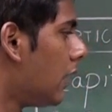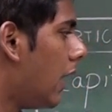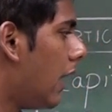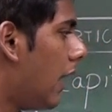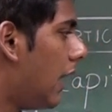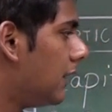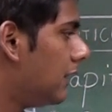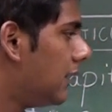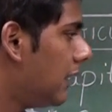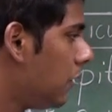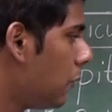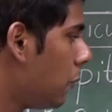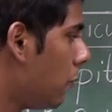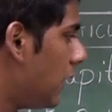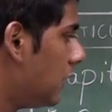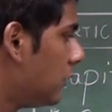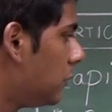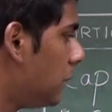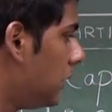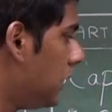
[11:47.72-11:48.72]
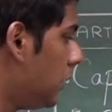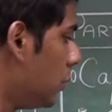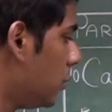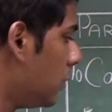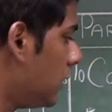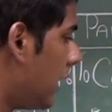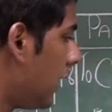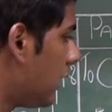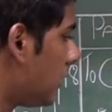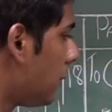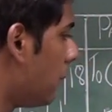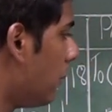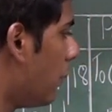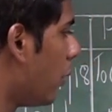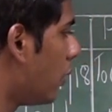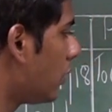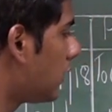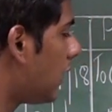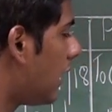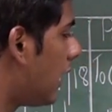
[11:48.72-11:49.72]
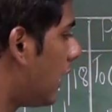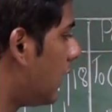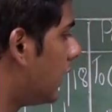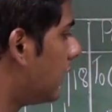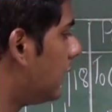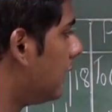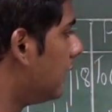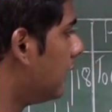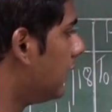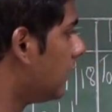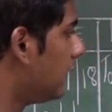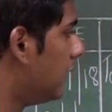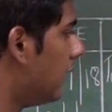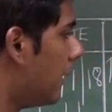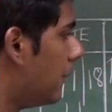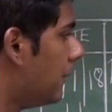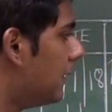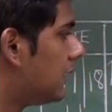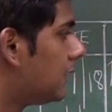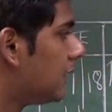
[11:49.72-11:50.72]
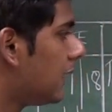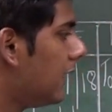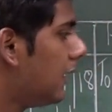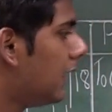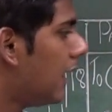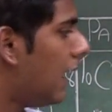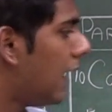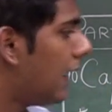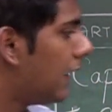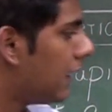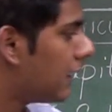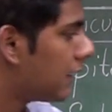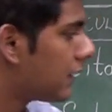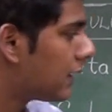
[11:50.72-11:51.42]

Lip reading: And then once we do that, both our debit side and our